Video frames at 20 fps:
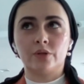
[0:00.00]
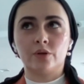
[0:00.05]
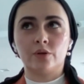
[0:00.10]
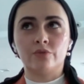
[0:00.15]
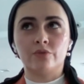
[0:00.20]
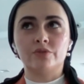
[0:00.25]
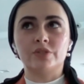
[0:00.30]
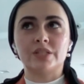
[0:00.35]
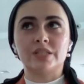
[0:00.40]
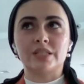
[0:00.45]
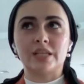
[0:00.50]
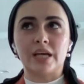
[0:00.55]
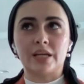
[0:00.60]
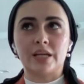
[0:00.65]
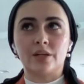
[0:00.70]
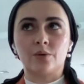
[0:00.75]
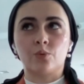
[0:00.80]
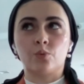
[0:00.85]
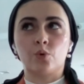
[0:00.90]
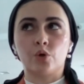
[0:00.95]
of
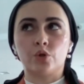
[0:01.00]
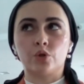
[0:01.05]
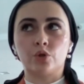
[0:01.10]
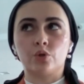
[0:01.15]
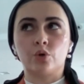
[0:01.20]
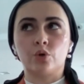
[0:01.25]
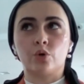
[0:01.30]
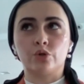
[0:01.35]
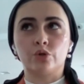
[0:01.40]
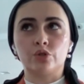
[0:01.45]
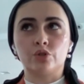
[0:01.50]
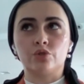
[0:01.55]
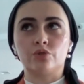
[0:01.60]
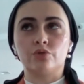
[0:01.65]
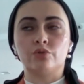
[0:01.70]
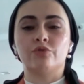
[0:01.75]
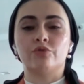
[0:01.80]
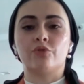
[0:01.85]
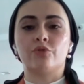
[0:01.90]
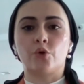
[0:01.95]
deciding what you're going to
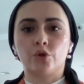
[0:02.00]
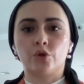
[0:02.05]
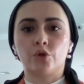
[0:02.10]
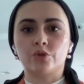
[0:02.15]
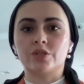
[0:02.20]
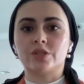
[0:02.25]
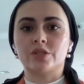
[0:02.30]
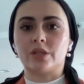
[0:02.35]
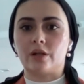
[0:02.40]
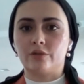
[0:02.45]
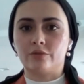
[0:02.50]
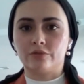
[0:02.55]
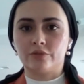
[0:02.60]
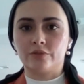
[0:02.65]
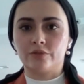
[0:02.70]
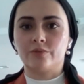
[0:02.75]
do for yourself.